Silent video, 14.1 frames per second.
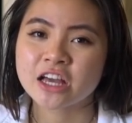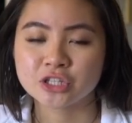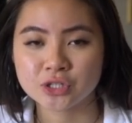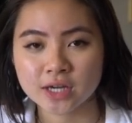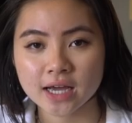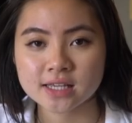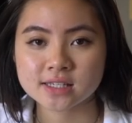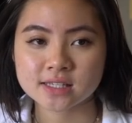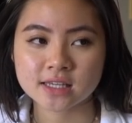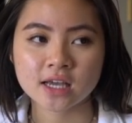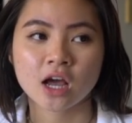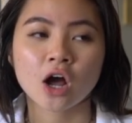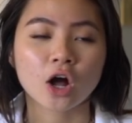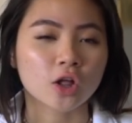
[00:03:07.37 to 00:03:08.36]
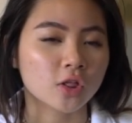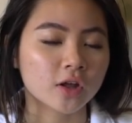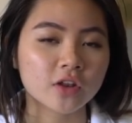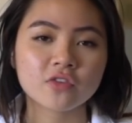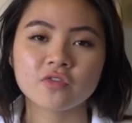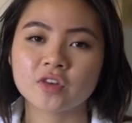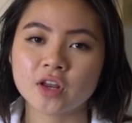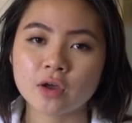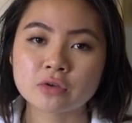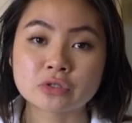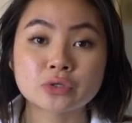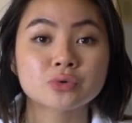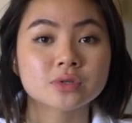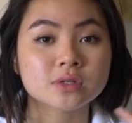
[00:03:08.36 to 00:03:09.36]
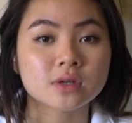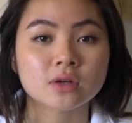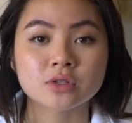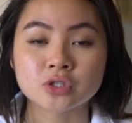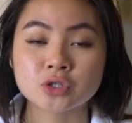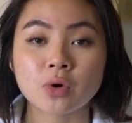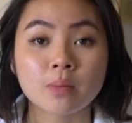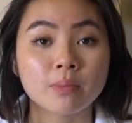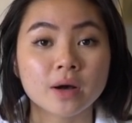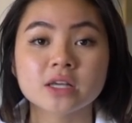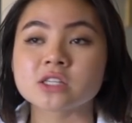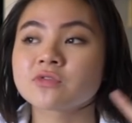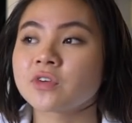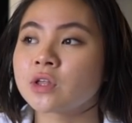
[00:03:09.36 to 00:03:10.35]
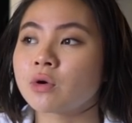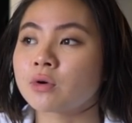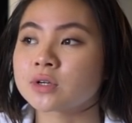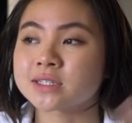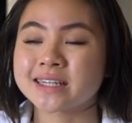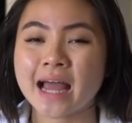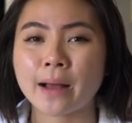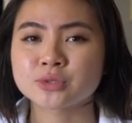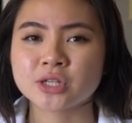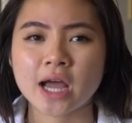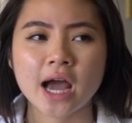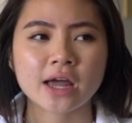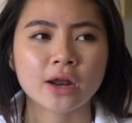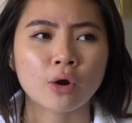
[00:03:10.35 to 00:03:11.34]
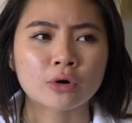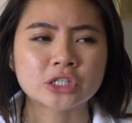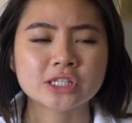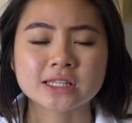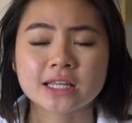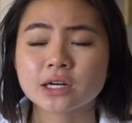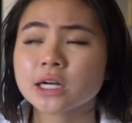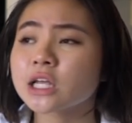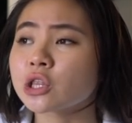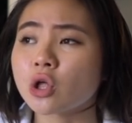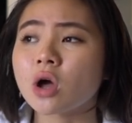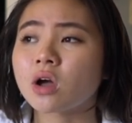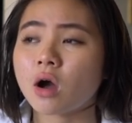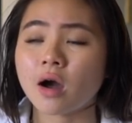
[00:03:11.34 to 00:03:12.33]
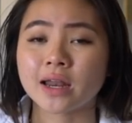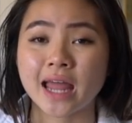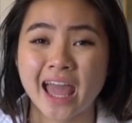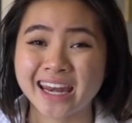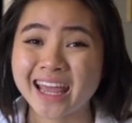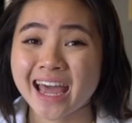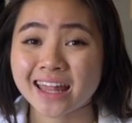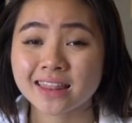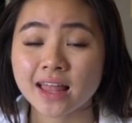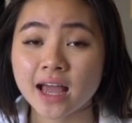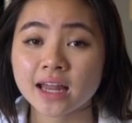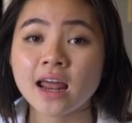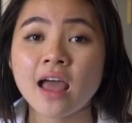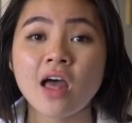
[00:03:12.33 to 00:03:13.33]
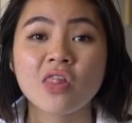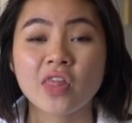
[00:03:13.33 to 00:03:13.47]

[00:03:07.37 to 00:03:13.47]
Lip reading: Do you guys see, a lot of the videos you will do on BuzzFeed or Snapchat, or just literally look on any headline,